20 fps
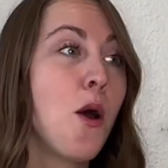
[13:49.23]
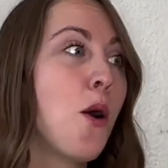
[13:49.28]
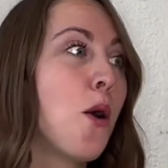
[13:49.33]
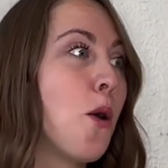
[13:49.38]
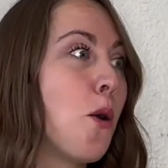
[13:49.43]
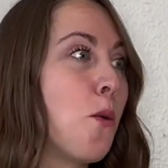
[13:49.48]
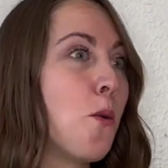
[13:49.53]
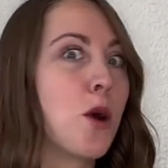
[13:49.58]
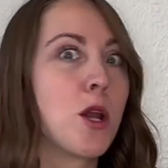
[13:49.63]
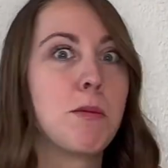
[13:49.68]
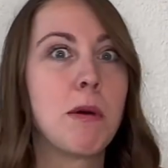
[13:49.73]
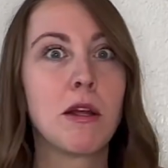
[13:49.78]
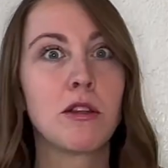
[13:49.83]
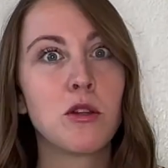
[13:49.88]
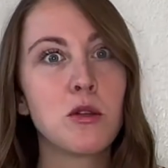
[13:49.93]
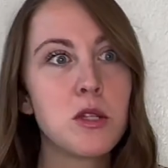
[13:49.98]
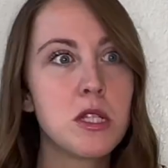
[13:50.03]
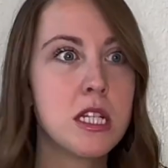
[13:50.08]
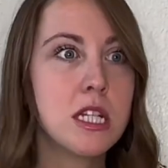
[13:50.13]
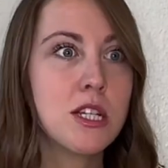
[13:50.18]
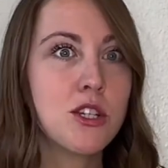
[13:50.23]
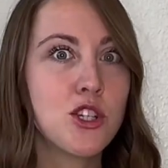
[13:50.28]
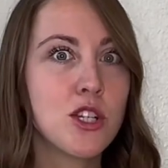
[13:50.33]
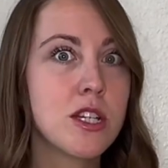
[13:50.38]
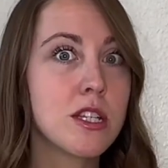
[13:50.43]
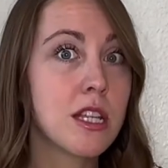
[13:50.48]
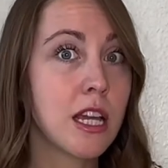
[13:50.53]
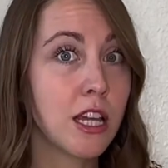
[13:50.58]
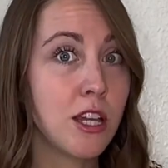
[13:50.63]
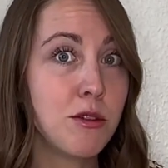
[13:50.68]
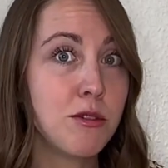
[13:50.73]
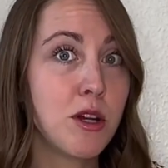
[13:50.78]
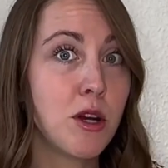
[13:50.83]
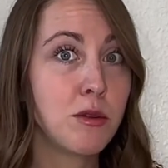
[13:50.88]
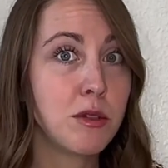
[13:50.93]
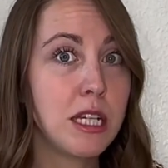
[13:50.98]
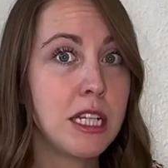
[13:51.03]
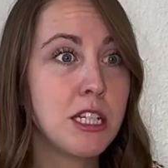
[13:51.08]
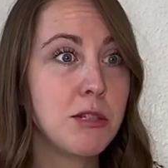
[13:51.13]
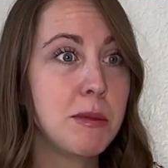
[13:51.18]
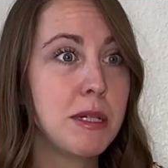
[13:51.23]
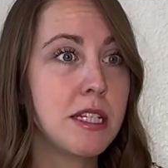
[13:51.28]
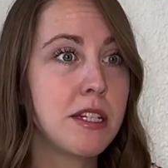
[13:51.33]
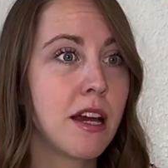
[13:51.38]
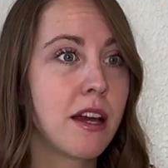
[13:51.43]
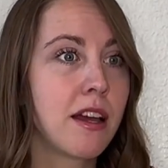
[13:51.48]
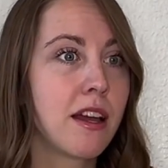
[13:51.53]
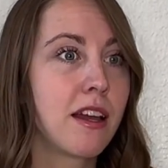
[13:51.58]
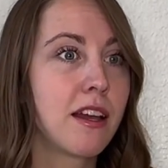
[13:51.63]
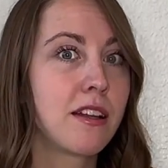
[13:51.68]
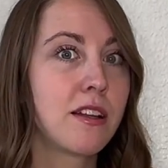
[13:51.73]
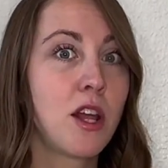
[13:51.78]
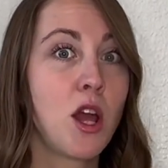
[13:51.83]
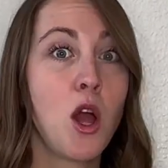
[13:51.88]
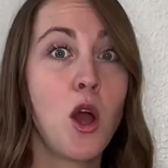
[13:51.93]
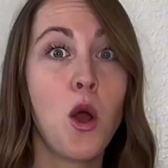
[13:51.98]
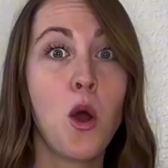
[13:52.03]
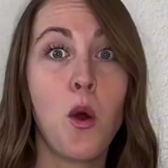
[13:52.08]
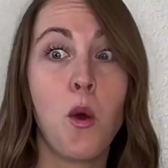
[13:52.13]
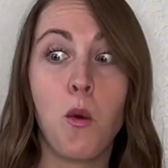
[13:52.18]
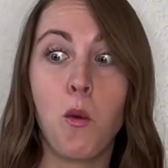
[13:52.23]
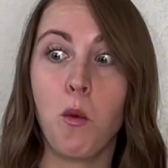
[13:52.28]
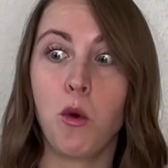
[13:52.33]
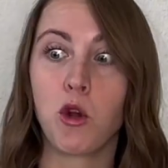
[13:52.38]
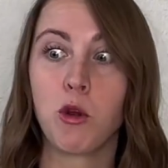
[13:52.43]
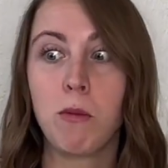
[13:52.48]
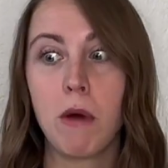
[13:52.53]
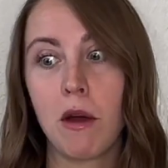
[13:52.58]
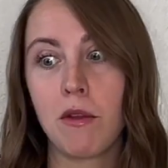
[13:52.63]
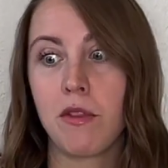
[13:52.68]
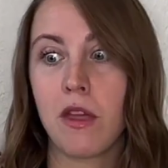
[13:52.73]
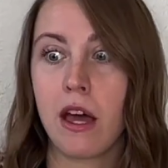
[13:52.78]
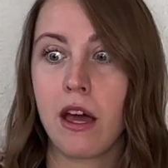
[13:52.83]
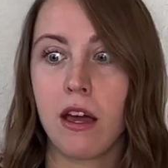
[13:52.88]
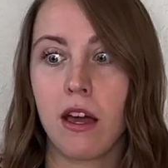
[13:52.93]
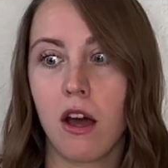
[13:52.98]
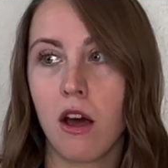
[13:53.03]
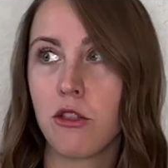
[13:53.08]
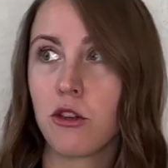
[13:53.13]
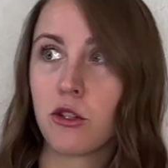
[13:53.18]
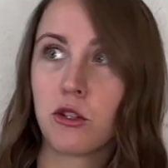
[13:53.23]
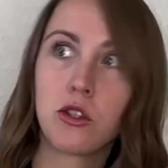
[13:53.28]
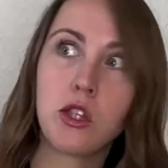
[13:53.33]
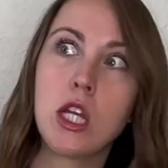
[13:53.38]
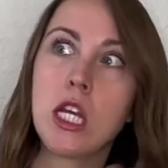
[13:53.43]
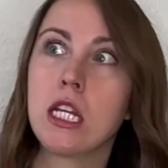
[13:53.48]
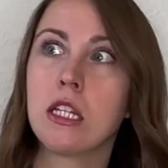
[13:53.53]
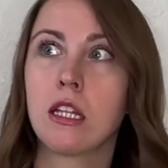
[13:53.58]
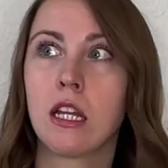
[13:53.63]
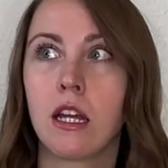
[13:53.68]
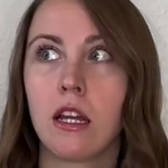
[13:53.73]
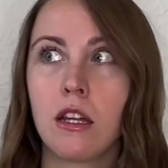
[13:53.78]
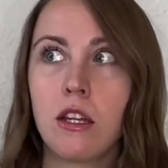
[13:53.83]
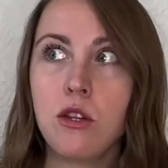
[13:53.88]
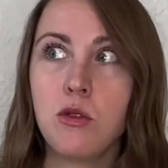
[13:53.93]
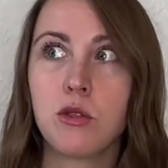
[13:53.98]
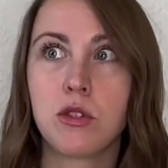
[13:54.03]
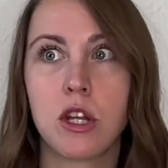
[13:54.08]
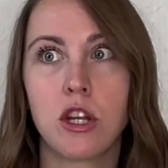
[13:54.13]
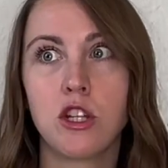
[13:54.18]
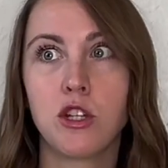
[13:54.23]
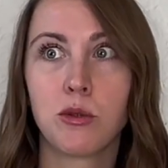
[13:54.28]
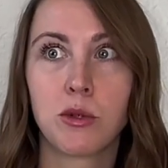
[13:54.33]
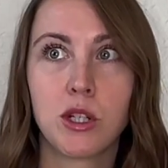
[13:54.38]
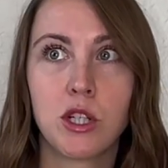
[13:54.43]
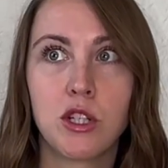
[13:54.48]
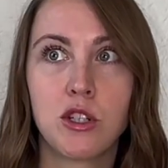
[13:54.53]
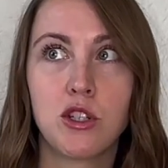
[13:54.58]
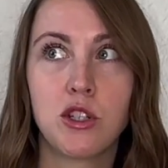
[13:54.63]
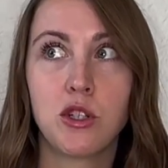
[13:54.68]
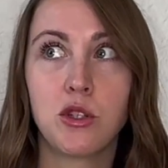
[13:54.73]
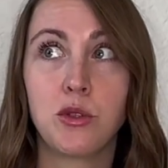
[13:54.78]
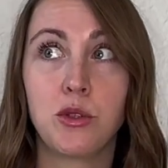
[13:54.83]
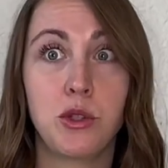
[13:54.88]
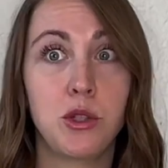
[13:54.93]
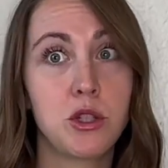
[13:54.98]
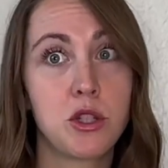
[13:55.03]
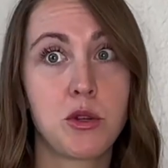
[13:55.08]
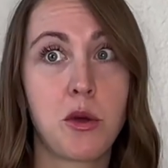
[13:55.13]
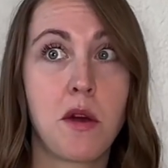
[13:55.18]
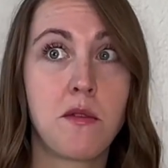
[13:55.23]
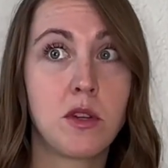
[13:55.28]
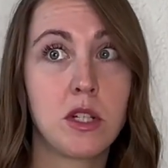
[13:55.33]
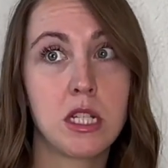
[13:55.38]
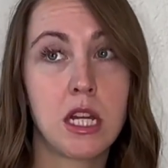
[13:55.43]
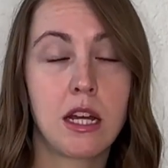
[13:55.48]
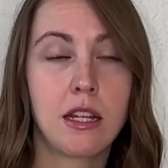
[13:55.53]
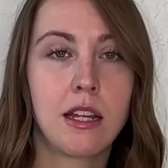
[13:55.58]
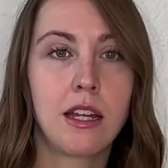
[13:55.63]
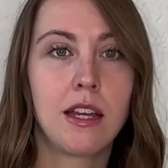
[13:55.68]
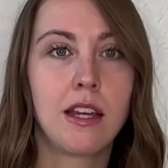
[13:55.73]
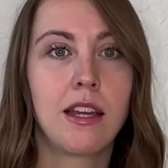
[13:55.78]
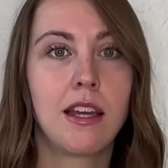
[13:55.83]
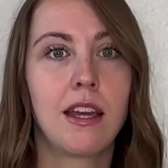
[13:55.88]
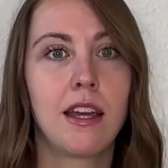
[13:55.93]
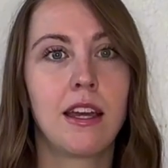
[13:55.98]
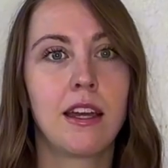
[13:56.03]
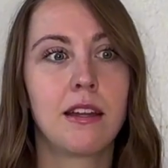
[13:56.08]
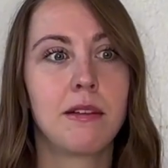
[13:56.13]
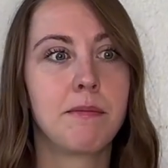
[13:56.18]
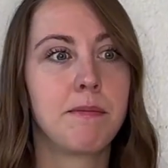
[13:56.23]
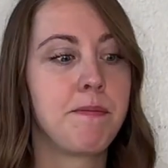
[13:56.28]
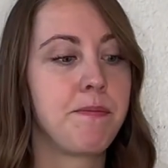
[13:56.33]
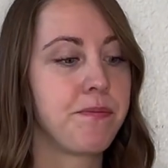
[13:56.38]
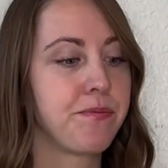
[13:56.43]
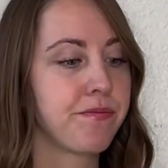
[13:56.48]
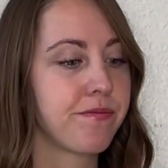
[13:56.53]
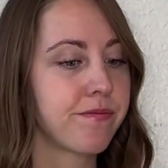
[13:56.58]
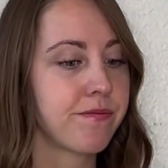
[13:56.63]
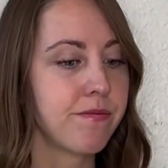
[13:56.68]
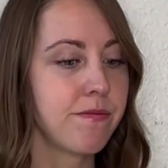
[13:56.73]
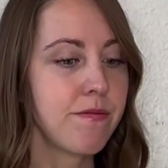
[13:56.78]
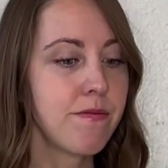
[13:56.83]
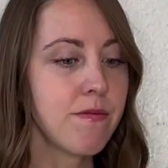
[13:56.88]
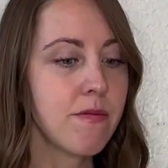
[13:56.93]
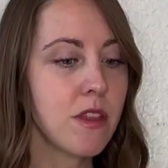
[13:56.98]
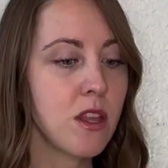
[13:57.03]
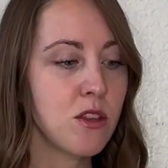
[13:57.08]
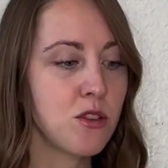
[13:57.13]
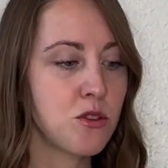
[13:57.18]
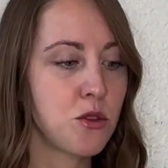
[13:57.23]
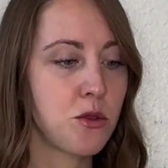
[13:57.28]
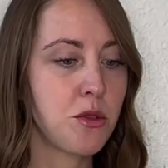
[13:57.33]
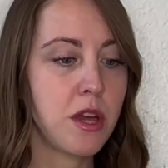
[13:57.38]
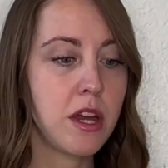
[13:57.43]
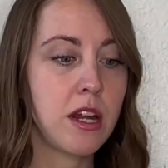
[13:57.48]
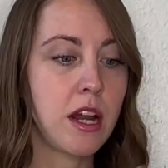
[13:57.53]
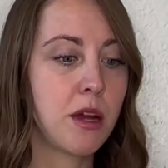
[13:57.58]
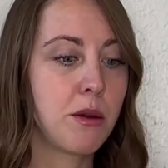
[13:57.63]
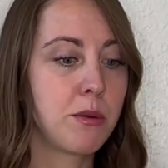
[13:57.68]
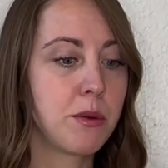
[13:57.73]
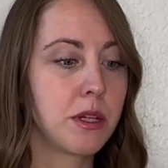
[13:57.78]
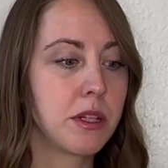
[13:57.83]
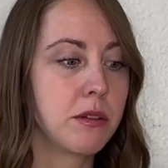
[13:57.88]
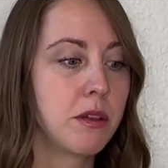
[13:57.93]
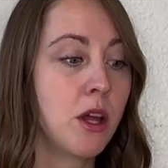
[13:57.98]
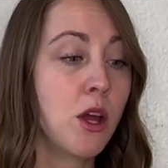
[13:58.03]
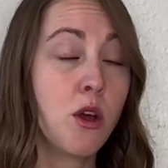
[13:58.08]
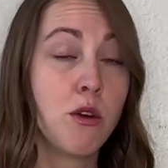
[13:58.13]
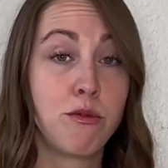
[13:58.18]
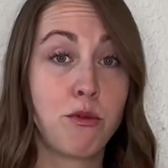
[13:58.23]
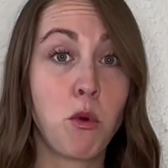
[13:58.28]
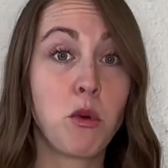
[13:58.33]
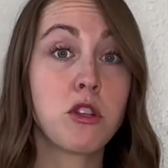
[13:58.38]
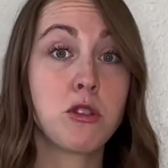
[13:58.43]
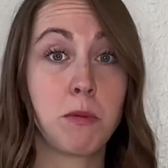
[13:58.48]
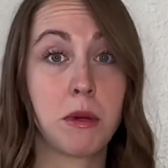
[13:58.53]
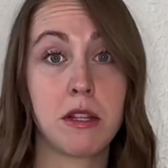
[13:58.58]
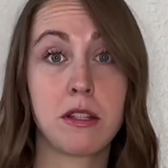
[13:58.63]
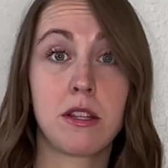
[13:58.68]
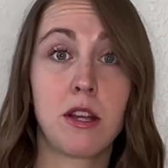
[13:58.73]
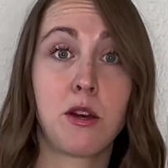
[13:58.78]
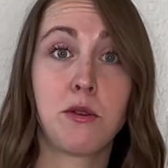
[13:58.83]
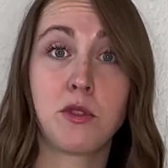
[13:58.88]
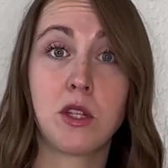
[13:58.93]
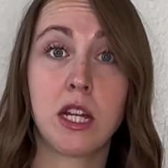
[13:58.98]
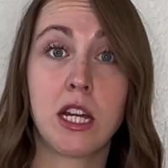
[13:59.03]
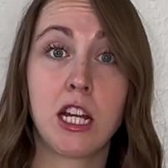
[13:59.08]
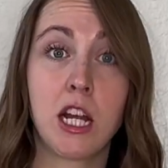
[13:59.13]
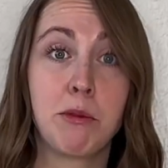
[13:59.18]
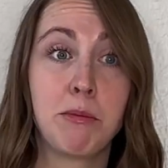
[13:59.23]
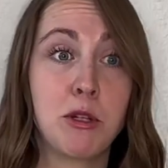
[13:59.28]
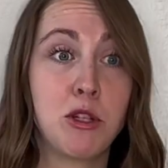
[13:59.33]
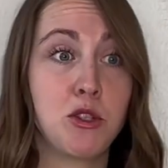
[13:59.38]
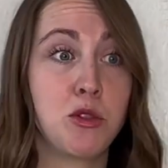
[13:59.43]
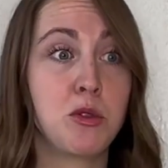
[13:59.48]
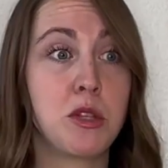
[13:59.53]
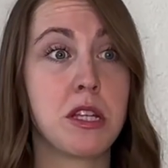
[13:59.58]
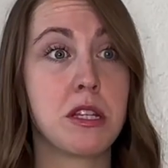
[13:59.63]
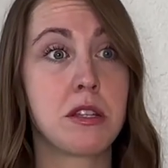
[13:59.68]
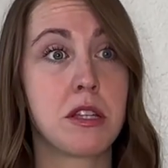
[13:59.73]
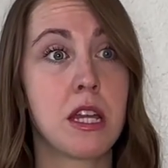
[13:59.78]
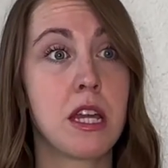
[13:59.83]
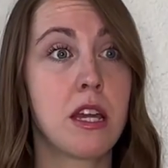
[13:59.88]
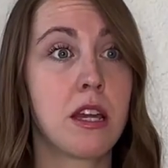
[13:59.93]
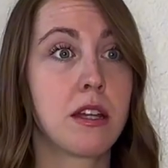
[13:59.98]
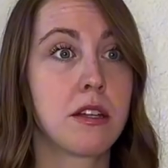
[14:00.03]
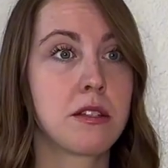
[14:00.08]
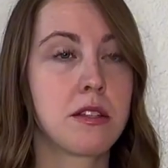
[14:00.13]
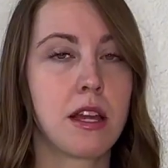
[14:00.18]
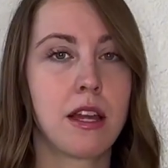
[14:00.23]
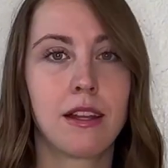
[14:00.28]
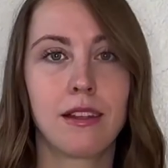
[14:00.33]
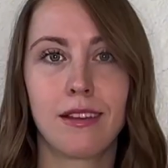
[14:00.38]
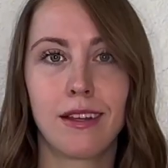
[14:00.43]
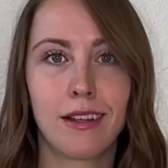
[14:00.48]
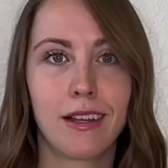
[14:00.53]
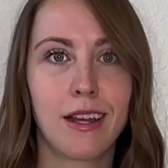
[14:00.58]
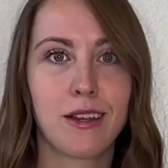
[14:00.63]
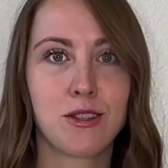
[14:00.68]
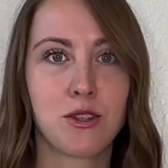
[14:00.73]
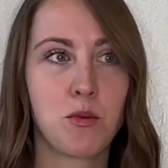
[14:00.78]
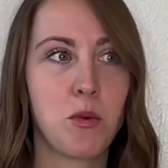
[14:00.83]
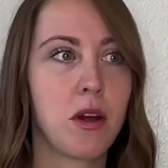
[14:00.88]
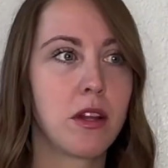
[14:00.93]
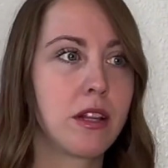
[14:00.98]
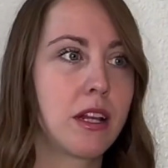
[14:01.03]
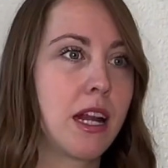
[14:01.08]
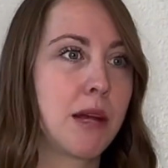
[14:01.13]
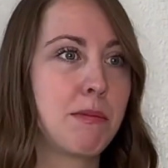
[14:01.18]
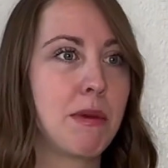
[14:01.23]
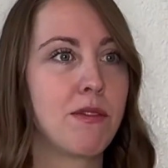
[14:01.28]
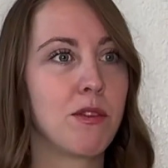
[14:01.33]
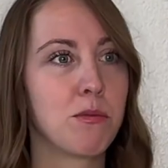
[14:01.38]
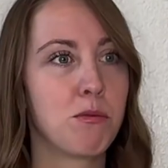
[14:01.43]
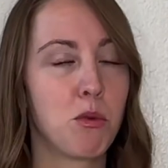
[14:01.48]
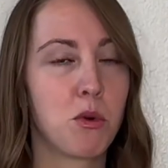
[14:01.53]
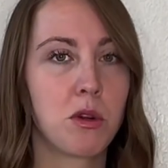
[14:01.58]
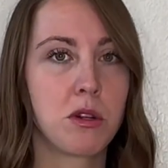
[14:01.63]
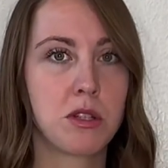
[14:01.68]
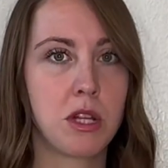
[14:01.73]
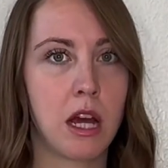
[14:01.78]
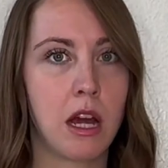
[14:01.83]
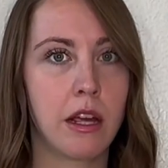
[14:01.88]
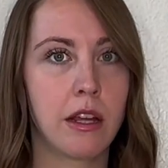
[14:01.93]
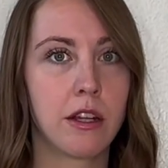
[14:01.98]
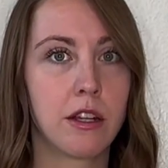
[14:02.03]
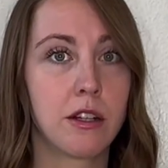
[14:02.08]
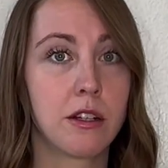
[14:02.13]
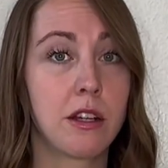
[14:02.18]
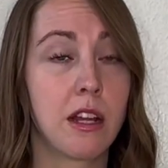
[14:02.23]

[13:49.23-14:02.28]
What about those dishes that need to be done? What about that other thing that you said you were going to do and you still haven't done it? And so then I would force myself to get up and do these things. And then guess what? Then I'm even more tired.